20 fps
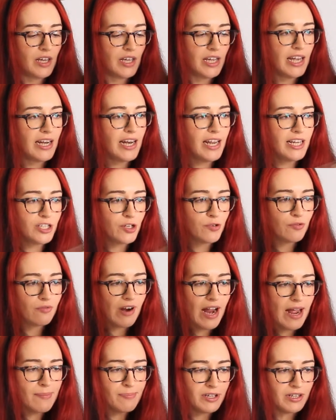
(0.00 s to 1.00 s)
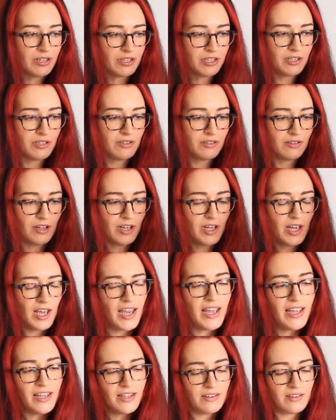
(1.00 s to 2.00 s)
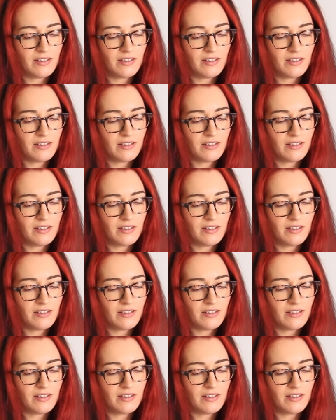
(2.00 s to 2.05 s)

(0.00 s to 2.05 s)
you need to wrap it, okay?